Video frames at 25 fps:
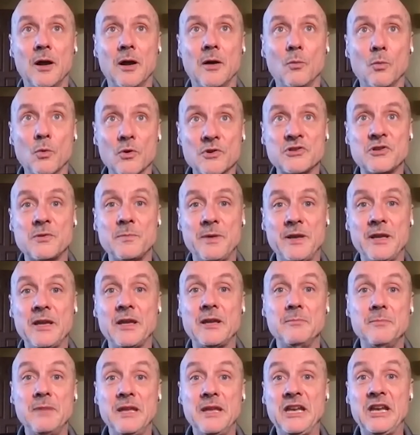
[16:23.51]
worshiping
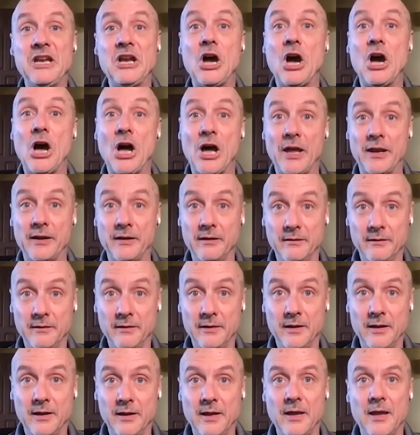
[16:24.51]
and meeting God.
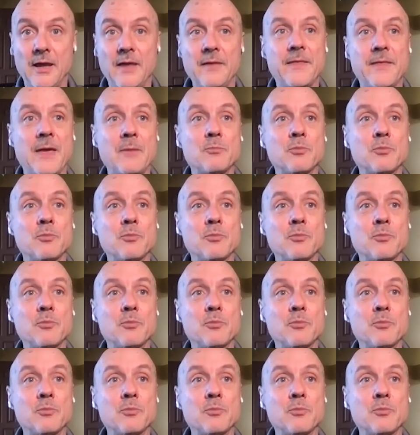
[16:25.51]
Sure. They